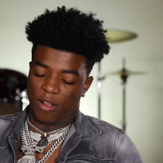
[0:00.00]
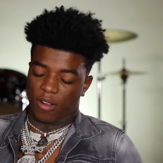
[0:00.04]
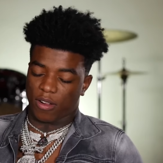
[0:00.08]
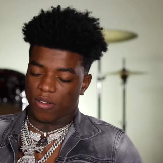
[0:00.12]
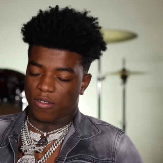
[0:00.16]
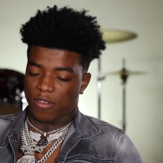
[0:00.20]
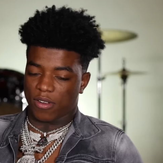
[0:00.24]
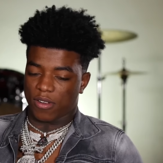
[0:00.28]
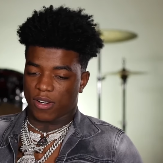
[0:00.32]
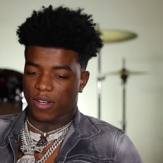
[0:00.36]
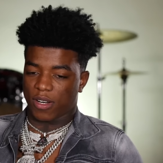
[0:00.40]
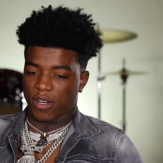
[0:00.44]
with
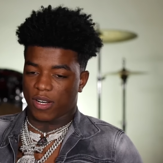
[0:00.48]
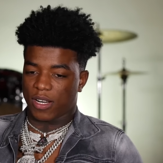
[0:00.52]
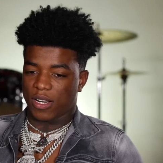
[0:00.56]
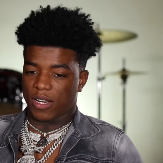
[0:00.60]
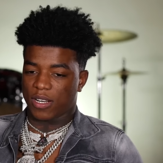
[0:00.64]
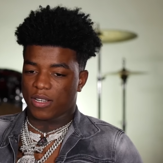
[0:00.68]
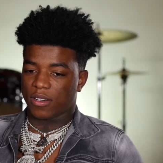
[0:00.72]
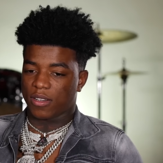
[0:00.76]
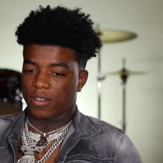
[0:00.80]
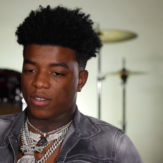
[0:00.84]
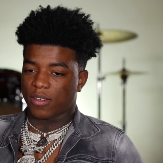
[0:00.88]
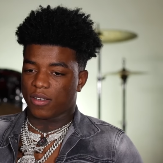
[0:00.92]
DJ
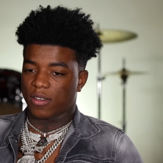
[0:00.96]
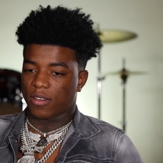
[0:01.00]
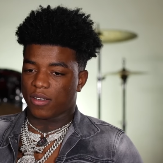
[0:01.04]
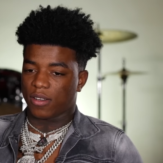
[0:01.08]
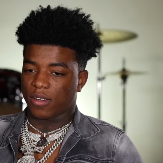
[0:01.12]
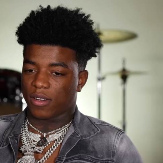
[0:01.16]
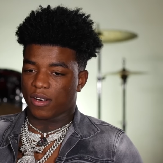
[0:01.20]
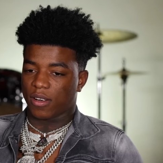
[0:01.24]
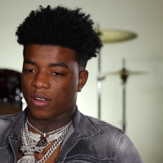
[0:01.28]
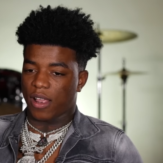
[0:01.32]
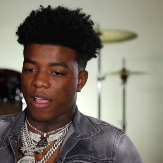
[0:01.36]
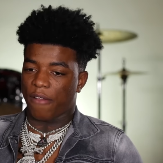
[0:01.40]
Vlad,
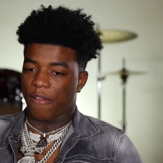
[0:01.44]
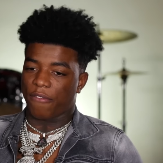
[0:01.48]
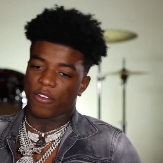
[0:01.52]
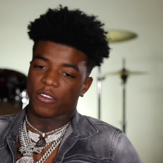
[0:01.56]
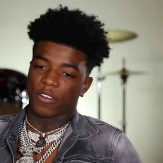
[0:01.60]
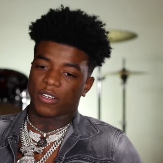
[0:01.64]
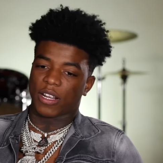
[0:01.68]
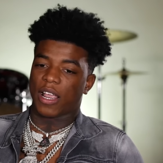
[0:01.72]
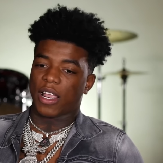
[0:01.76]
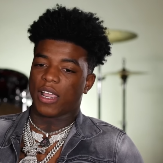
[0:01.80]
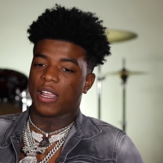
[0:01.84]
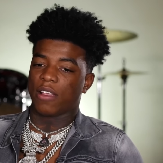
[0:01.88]
Ace said that
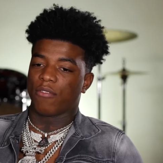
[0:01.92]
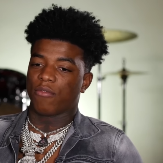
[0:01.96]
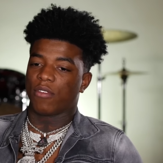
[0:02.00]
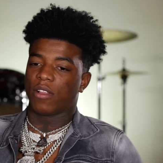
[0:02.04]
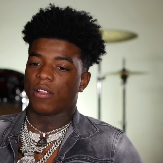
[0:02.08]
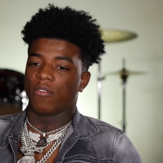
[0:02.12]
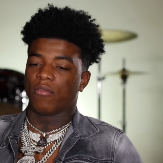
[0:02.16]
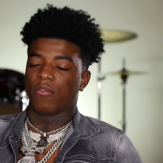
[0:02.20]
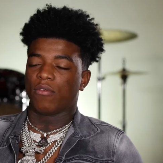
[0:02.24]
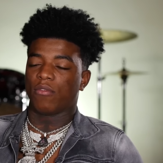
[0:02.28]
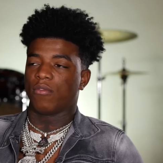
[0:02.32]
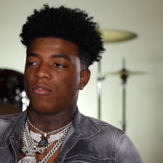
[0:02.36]
he tried to
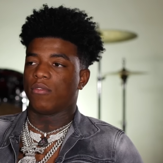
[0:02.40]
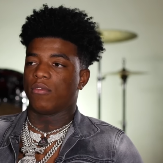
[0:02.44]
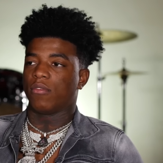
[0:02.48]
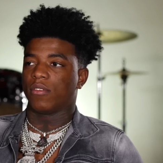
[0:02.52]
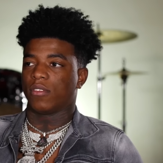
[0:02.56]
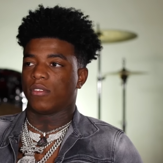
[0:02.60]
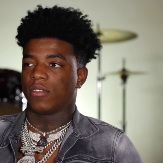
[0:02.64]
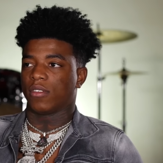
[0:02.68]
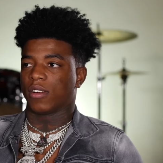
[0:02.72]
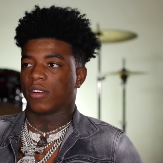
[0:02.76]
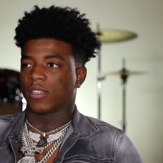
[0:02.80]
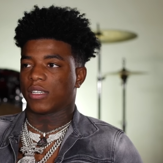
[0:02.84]
shield his brother
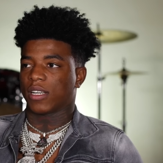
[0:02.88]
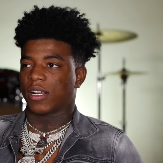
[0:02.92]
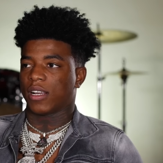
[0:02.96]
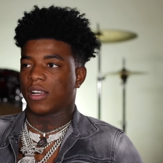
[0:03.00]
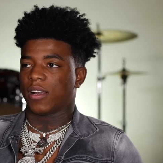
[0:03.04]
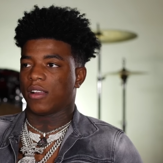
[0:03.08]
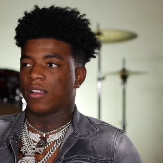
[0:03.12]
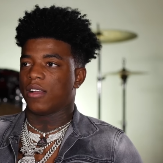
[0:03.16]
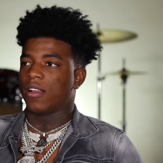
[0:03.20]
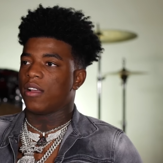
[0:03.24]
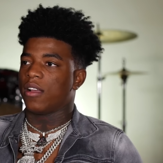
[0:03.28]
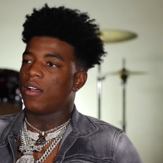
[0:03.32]
from the
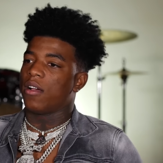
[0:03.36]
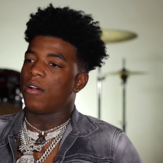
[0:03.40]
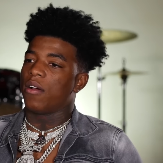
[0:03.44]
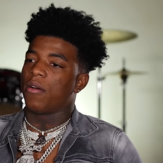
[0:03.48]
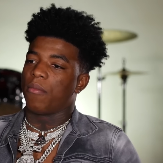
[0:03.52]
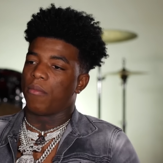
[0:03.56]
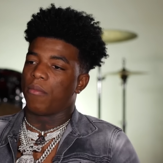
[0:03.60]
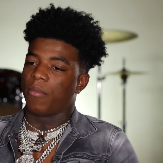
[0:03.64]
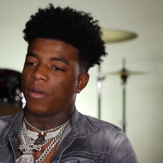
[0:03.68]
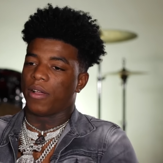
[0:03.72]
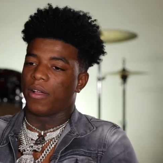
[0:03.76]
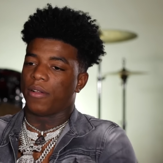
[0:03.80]
bullets with his
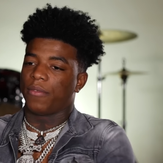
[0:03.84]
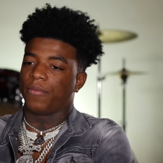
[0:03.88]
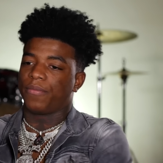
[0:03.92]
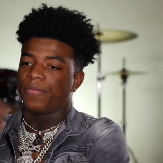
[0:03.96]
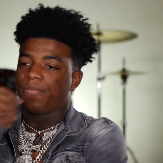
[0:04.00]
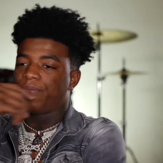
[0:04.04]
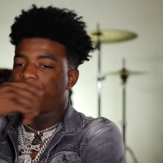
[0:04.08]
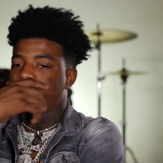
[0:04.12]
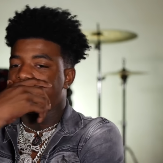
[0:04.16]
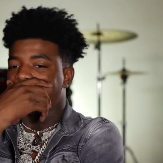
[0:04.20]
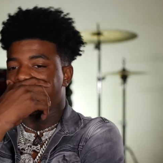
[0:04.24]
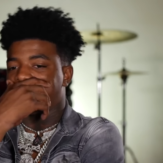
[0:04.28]
body,
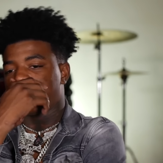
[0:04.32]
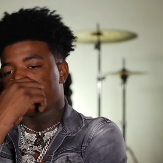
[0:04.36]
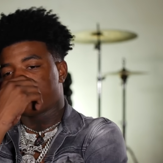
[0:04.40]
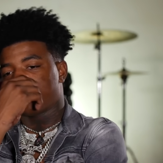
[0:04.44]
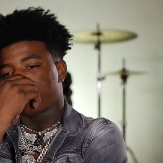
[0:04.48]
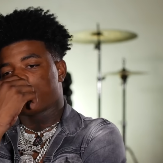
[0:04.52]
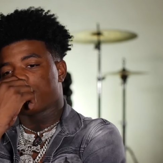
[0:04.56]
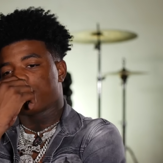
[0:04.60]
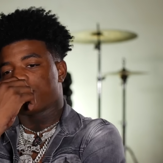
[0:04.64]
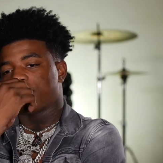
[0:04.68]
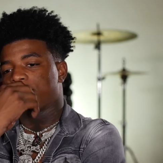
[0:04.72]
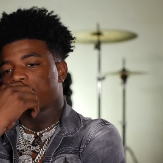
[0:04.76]
but it didn't
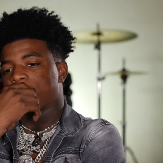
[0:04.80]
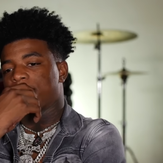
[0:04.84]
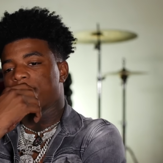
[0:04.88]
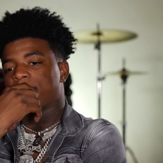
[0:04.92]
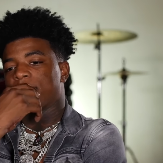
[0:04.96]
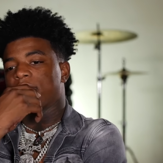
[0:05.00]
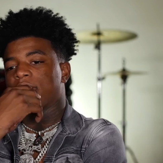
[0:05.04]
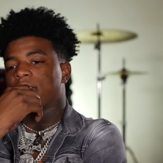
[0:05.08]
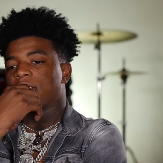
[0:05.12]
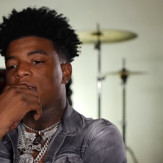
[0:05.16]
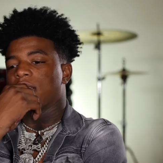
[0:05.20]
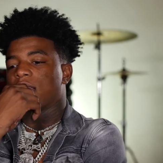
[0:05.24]
make a
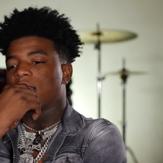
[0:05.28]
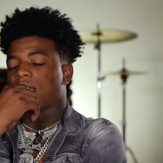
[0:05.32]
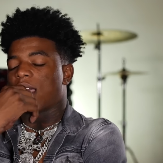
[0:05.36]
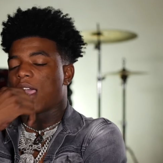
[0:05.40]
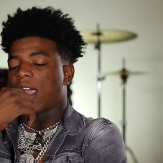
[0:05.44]
difference.